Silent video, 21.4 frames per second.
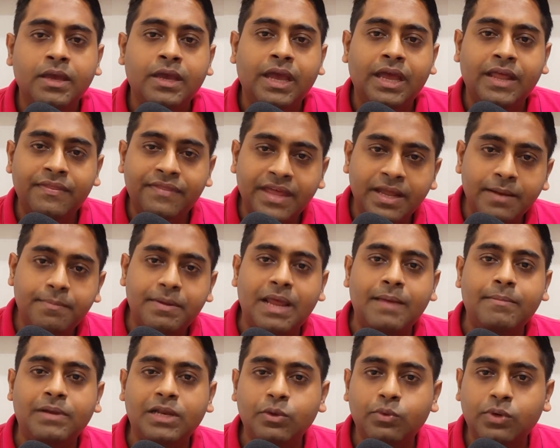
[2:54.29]
And then
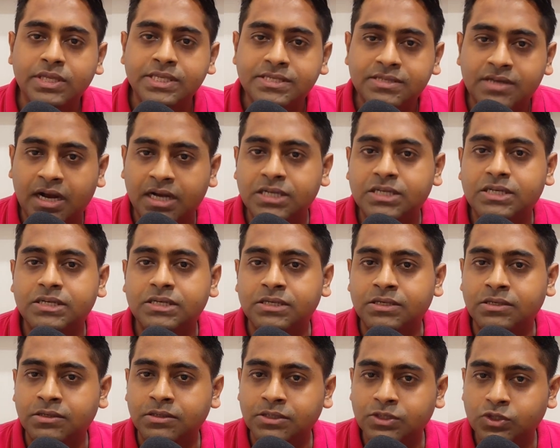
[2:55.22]
primarily you can start
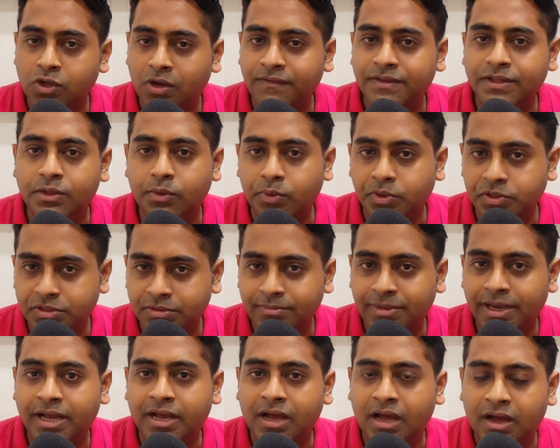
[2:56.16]
solving the question
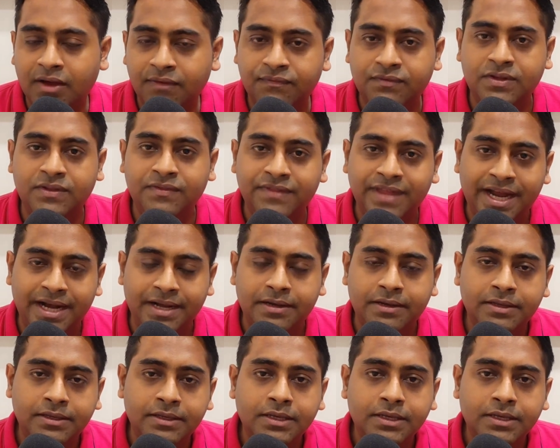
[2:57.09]
bank after that.